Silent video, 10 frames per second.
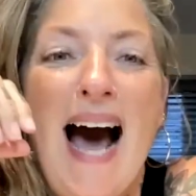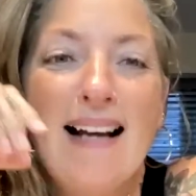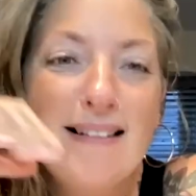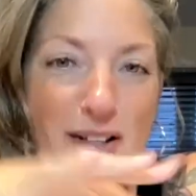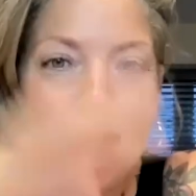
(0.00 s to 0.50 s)

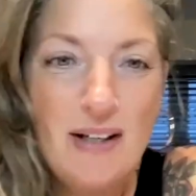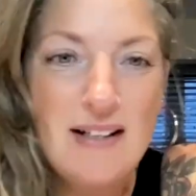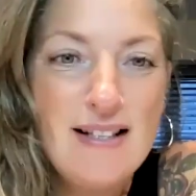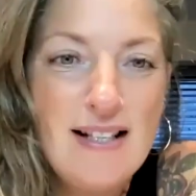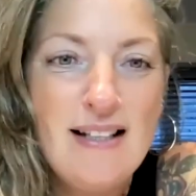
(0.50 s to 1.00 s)
And so you
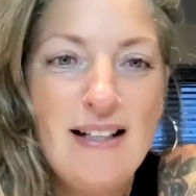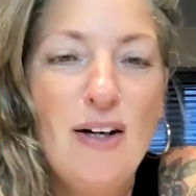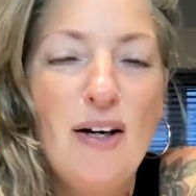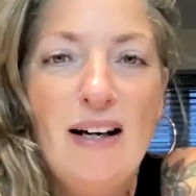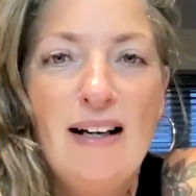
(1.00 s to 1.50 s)
get to see,
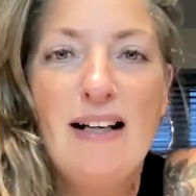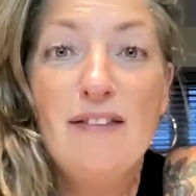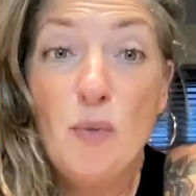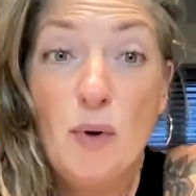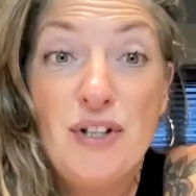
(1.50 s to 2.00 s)

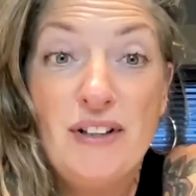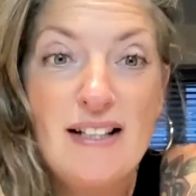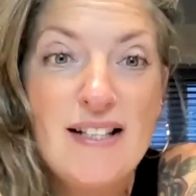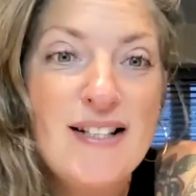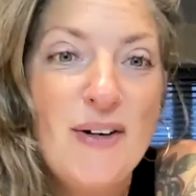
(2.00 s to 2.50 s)
if you're watching
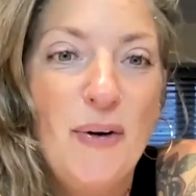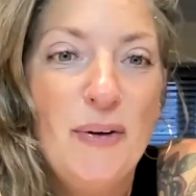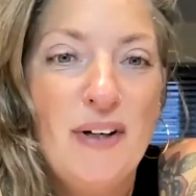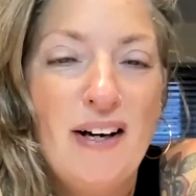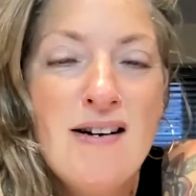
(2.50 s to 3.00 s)
this
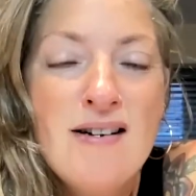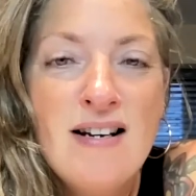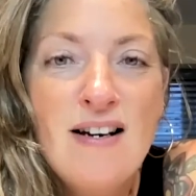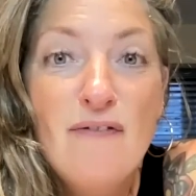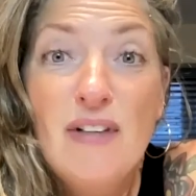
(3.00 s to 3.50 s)
on
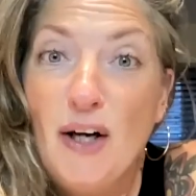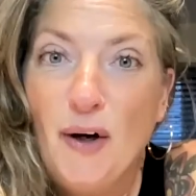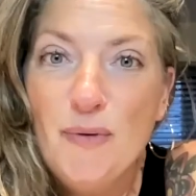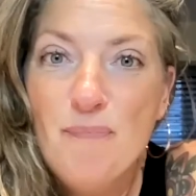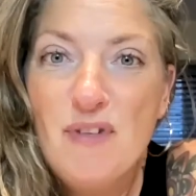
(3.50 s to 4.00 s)
video,
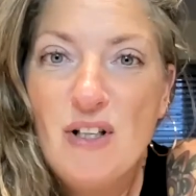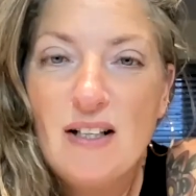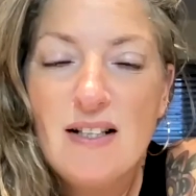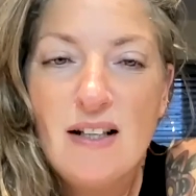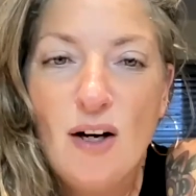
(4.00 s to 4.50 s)
you
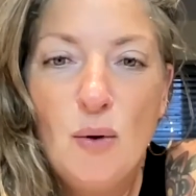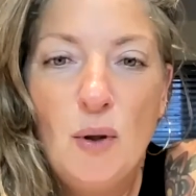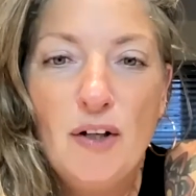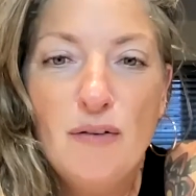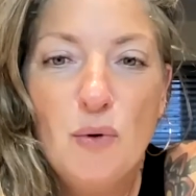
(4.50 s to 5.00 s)
get to see a whole
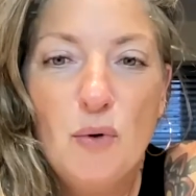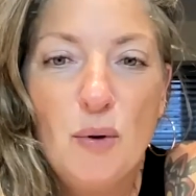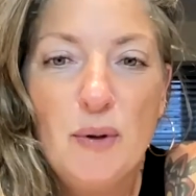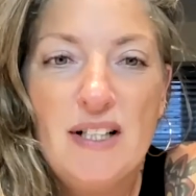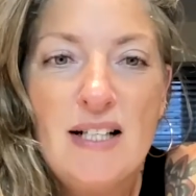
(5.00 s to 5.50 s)
load of
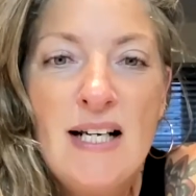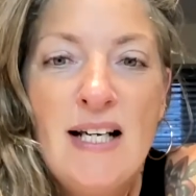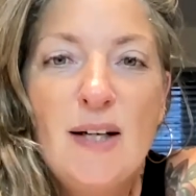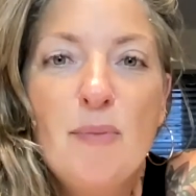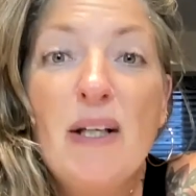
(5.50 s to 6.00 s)
awkward
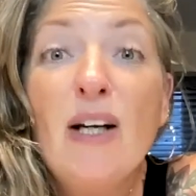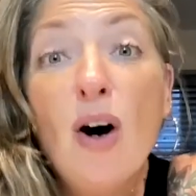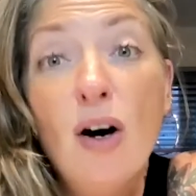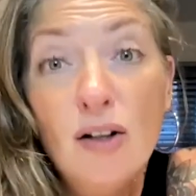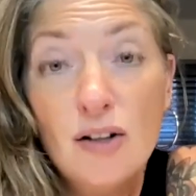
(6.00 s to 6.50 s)

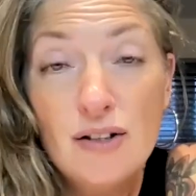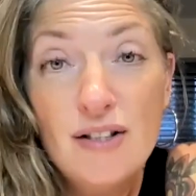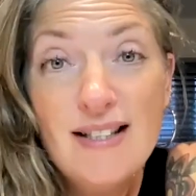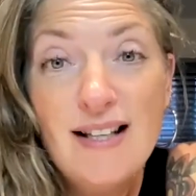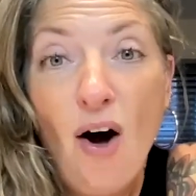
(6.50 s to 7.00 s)

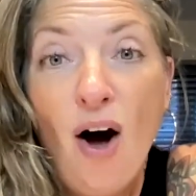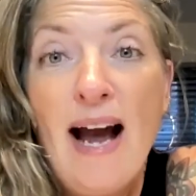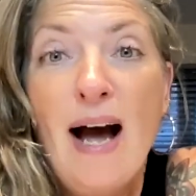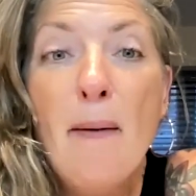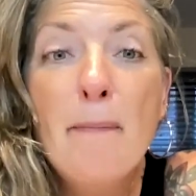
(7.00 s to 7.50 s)
because
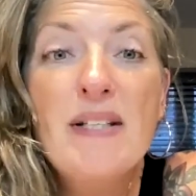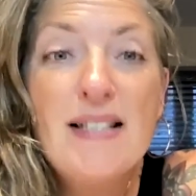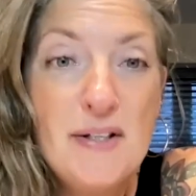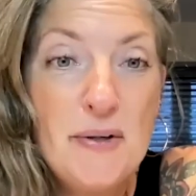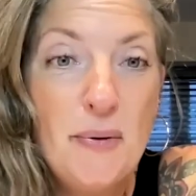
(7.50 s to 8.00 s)
I am
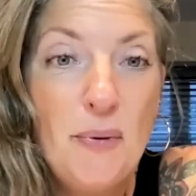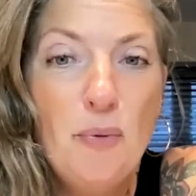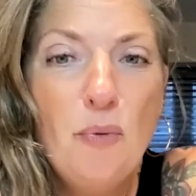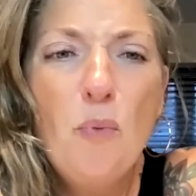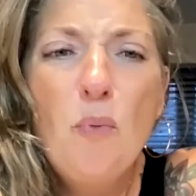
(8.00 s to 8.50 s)

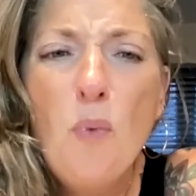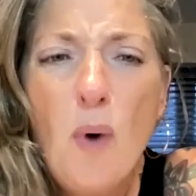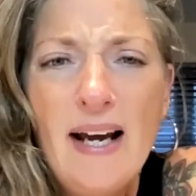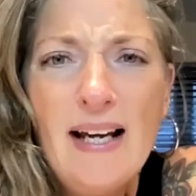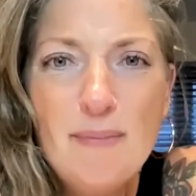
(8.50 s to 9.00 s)
still
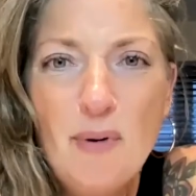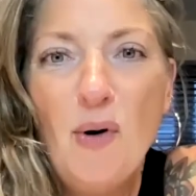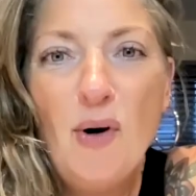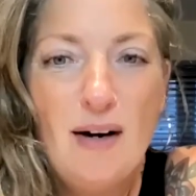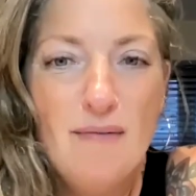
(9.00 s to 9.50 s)
way
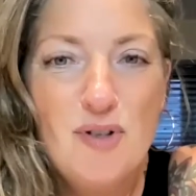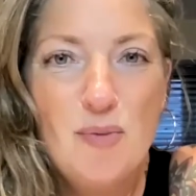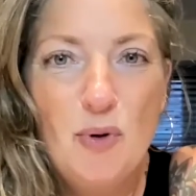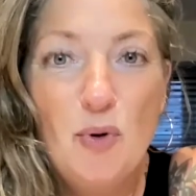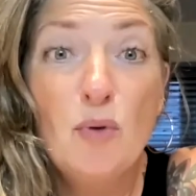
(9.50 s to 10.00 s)
more
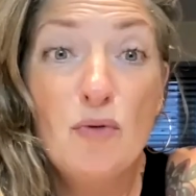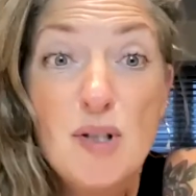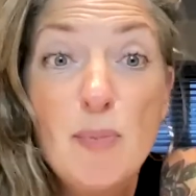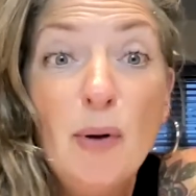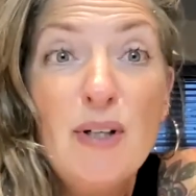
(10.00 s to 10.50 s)
comfortable
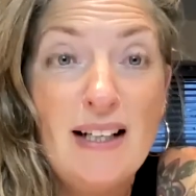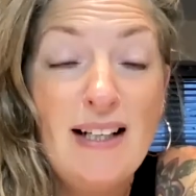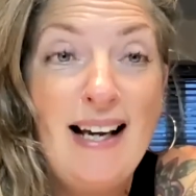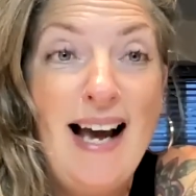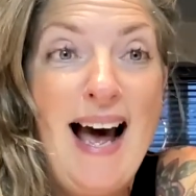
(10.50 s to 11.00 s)

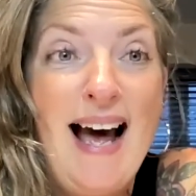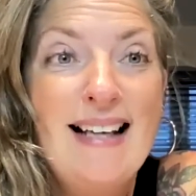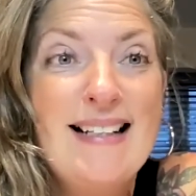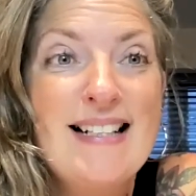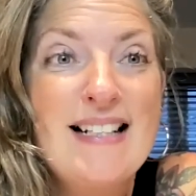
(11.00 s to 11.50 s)
responding
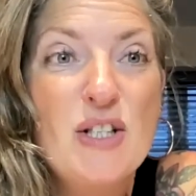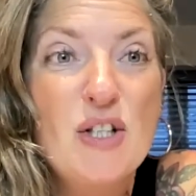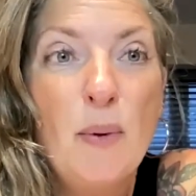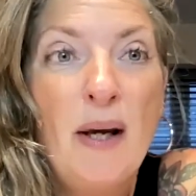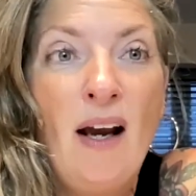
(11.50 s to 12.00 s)
and
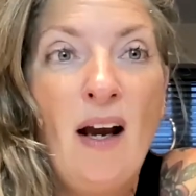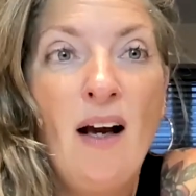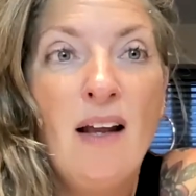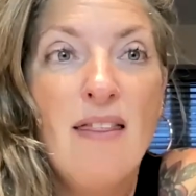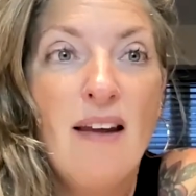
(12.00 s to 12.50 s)

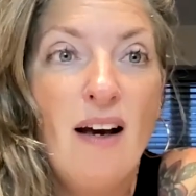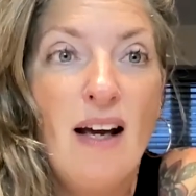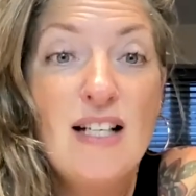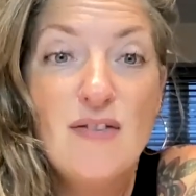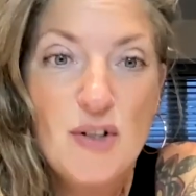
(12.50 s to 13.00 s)
doing the
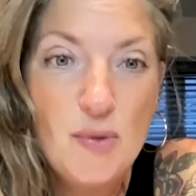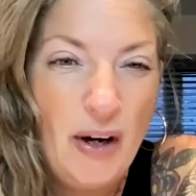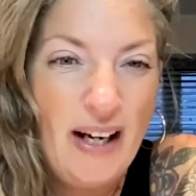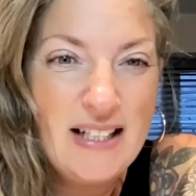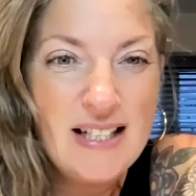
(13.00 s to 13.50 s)
interviews
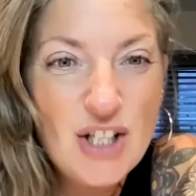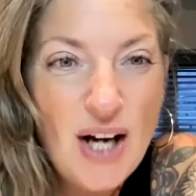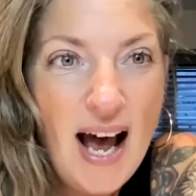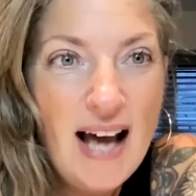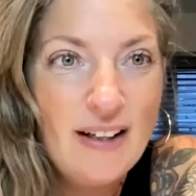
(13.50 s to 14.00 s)
where I get to
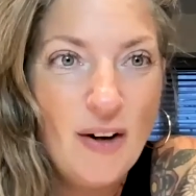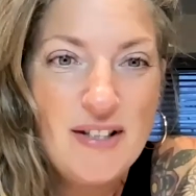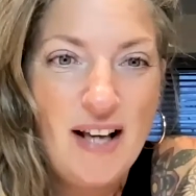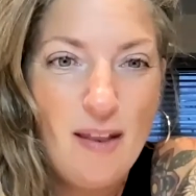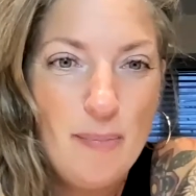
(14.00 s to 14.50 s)
chat and
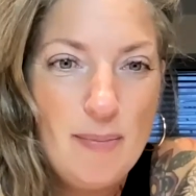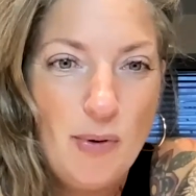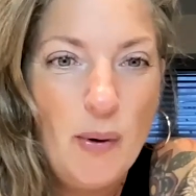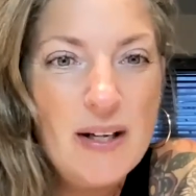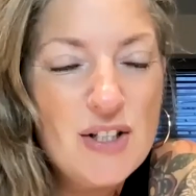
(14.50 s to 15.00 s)
ask other
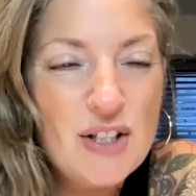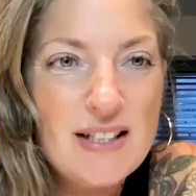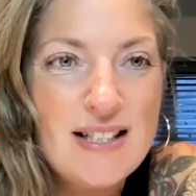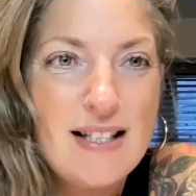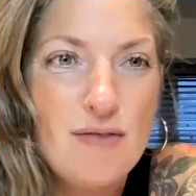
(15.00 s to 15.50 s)
people
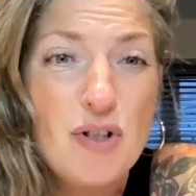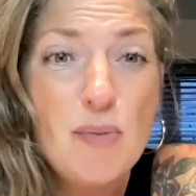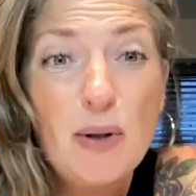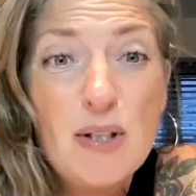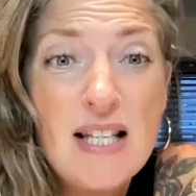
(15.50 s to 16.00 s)
questions and
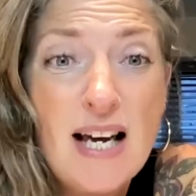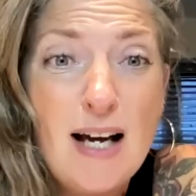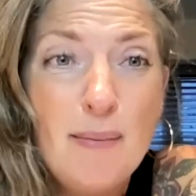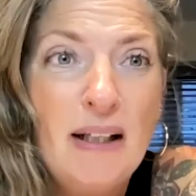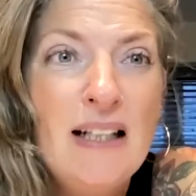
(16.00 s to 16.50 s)
respond to
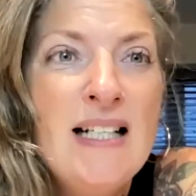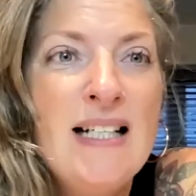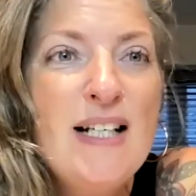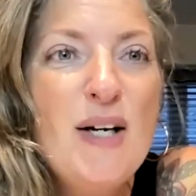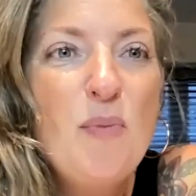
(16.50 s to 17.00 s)
them and
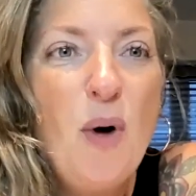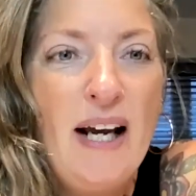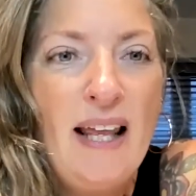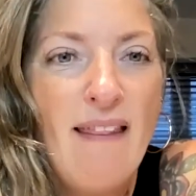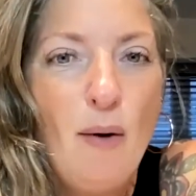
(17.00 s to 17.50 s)

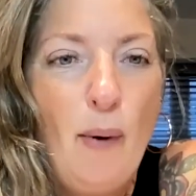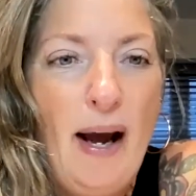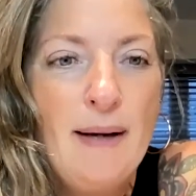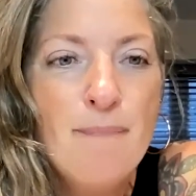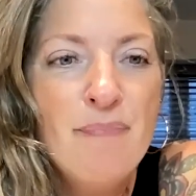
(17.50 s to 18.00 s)
work in that
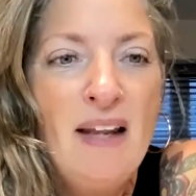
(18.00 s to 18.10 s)
way.